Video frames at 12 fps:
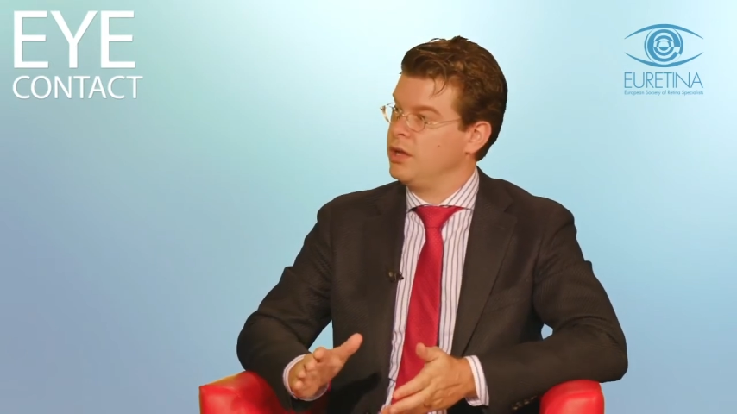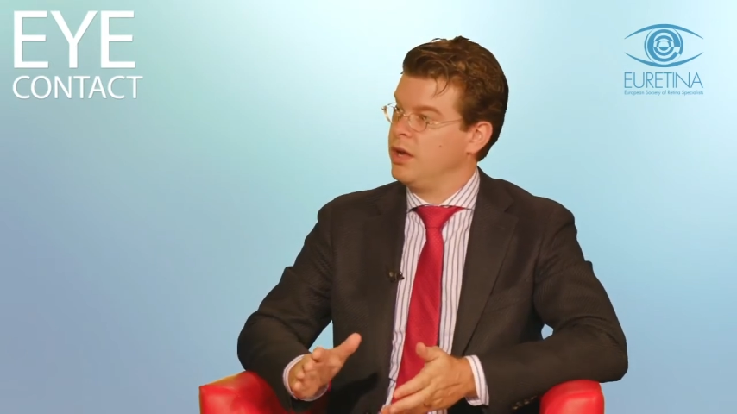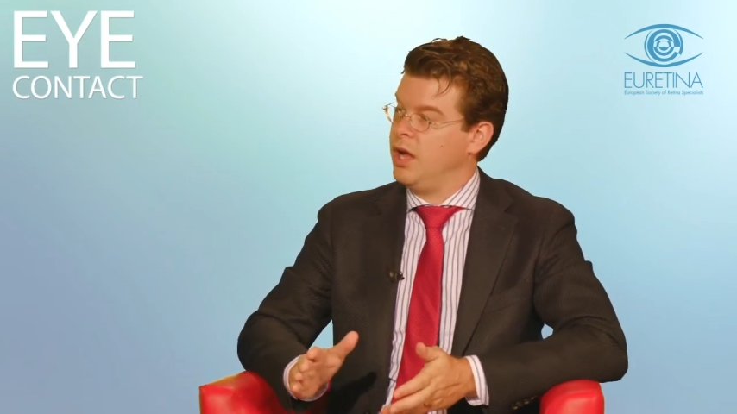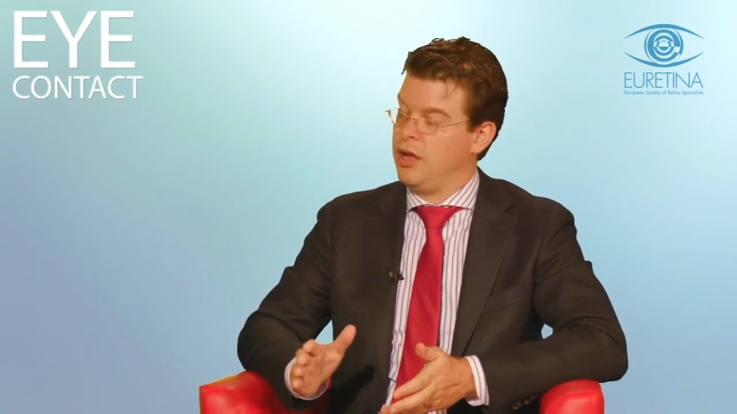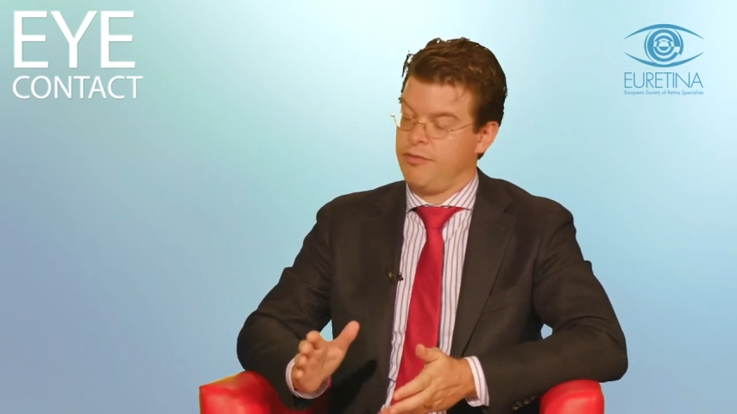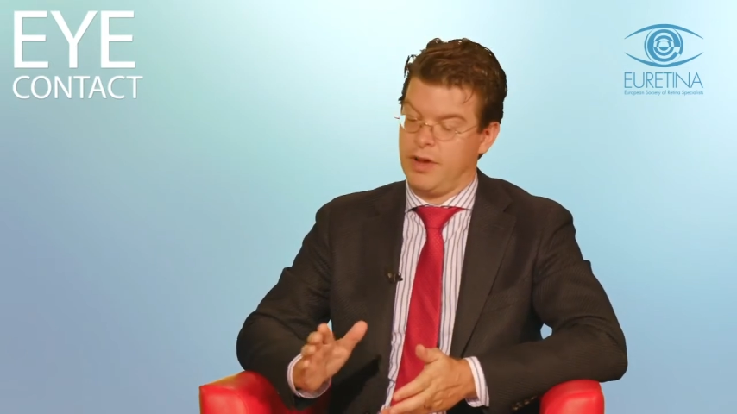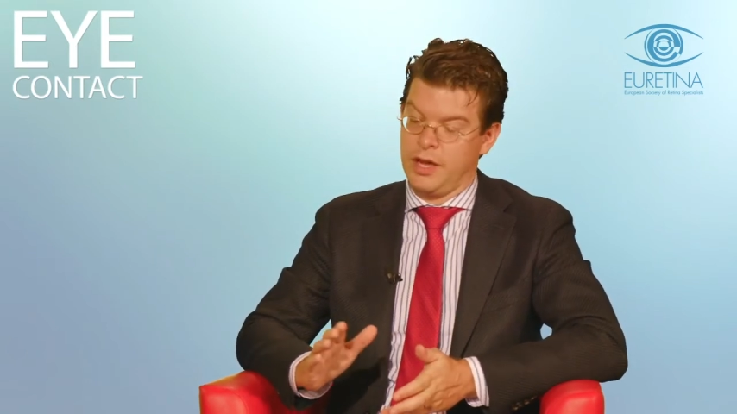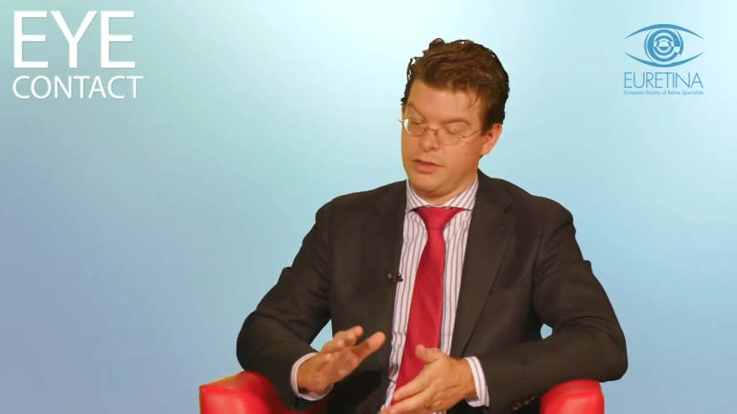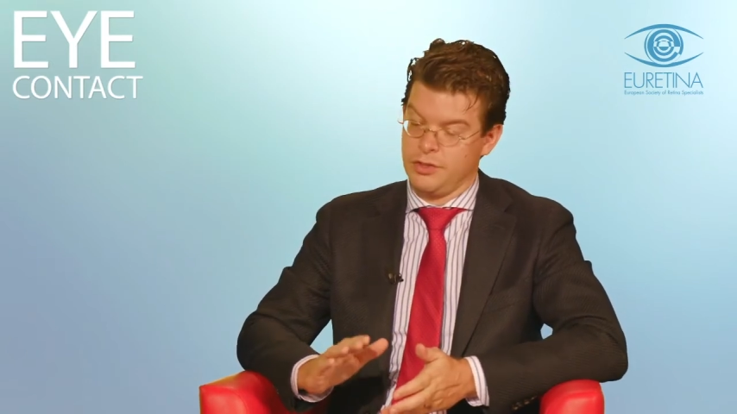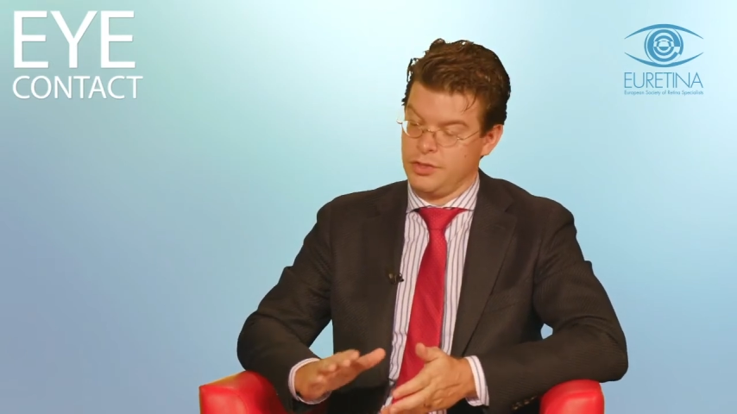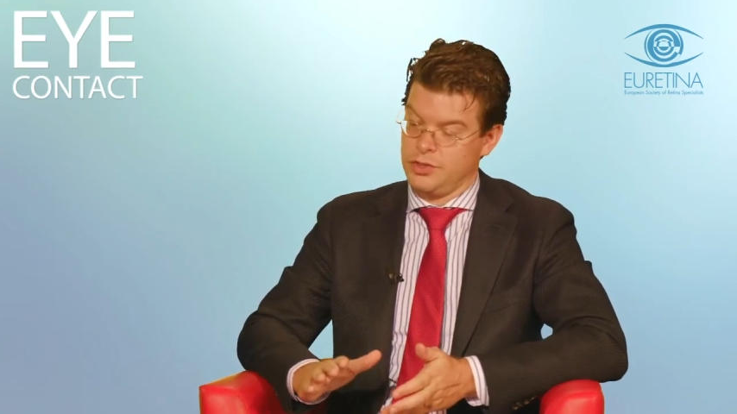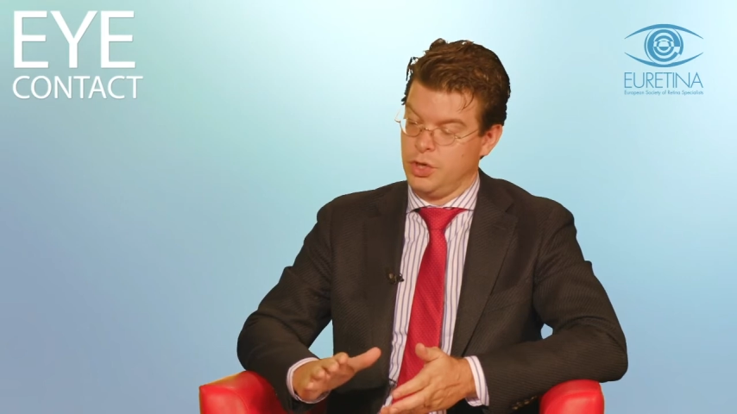half
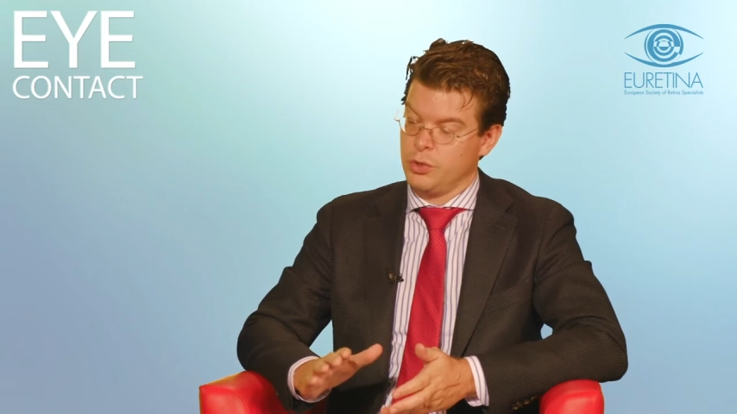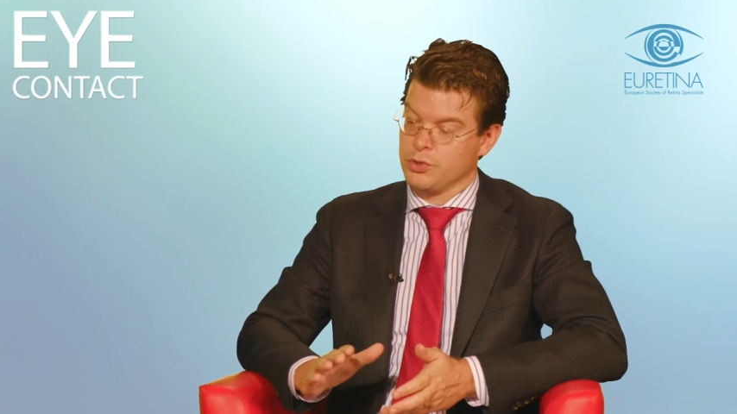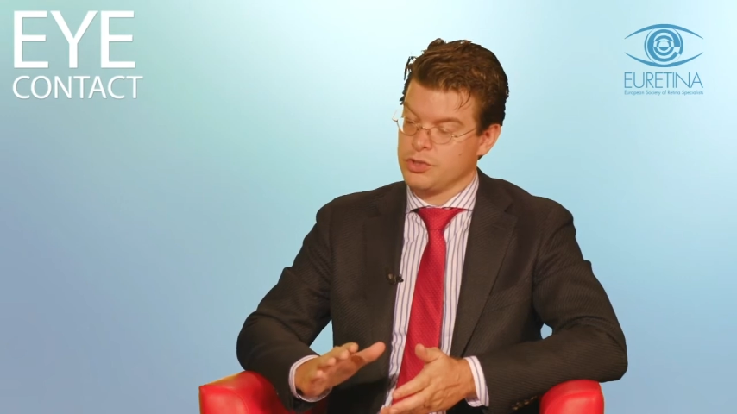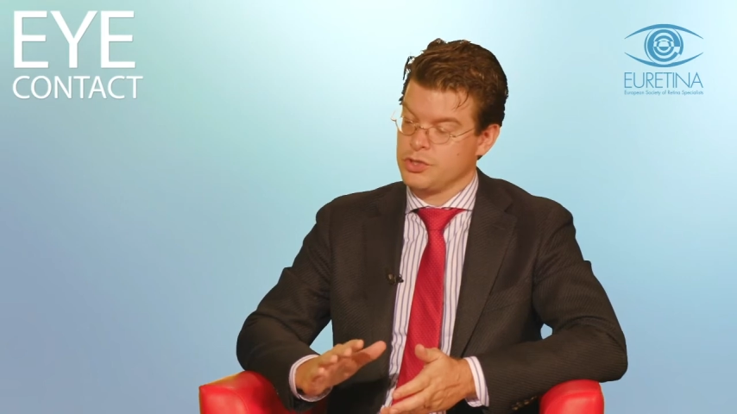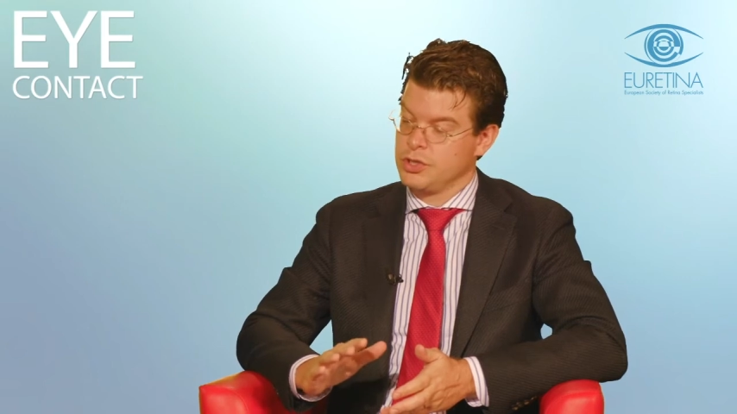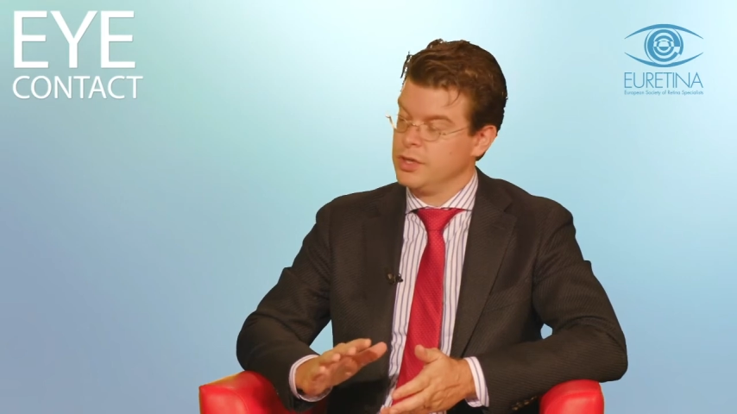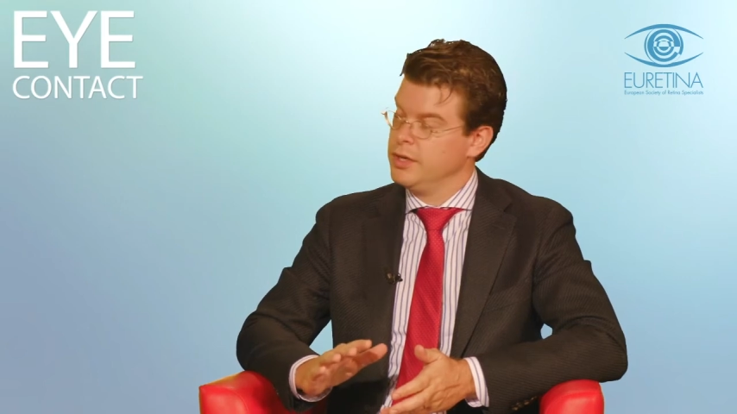either the dose,